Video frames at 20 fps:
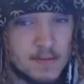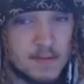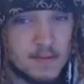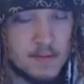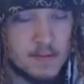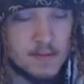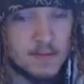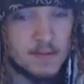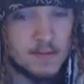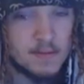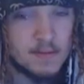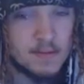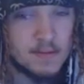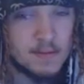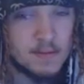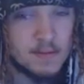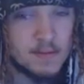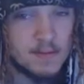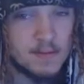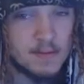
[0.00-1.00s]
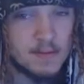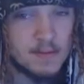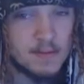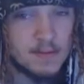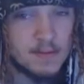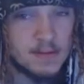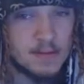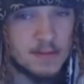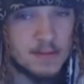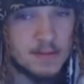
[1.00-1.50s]

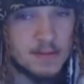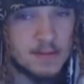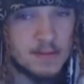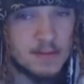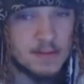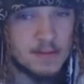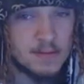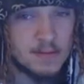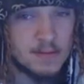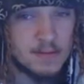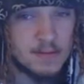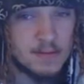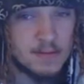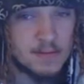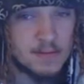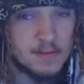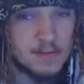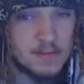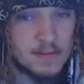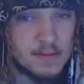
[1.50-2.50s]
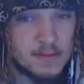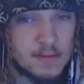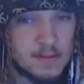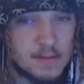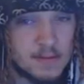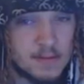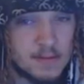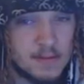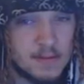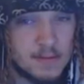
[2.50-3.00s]

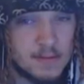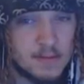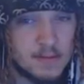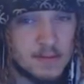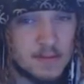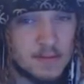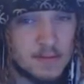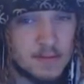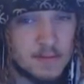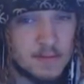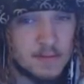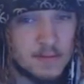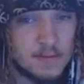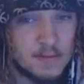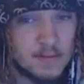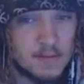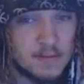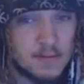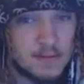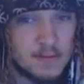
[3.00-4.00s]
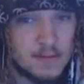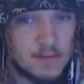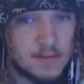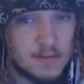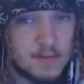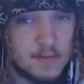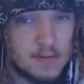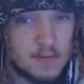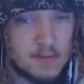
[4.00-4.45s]
No one is speaking in this clip.